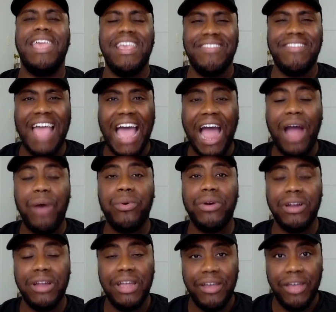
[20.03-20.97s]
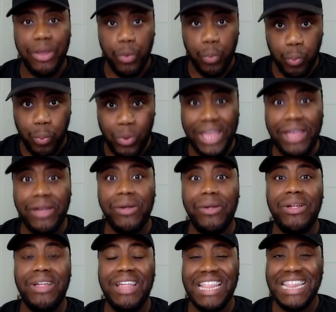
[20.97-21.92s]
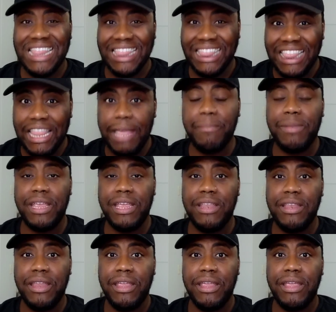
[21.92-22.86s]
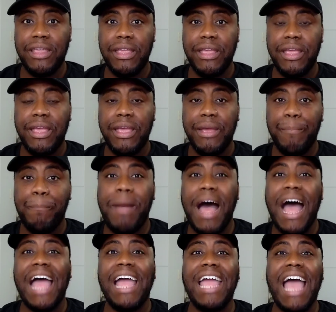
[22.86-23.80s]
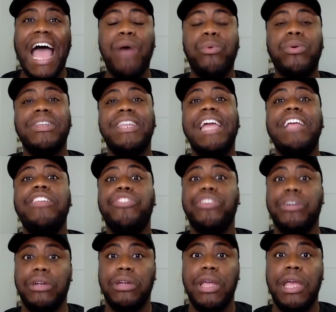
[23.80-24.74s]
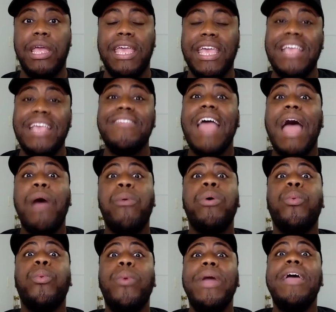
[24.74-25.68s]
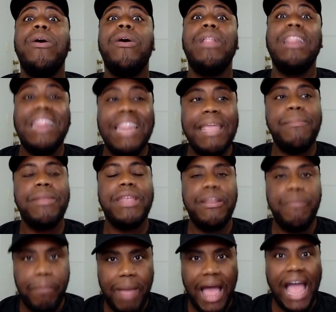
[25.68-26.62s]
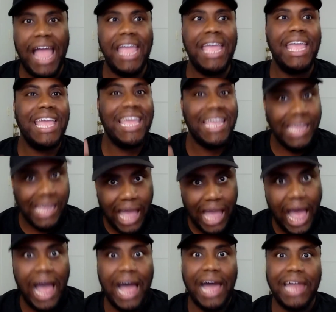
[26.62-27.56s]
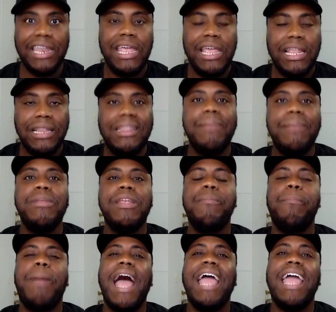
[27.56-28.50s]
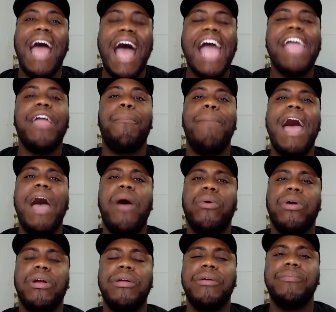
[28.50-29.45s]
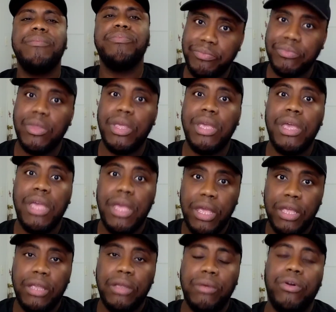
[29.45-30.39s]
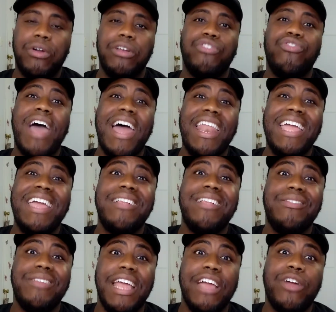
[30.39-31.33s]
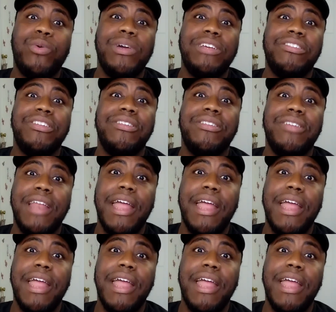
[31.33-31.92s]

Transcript: is our will limited by our nature? Is our will limited by God, limited by a higher power? Going to try to answer that question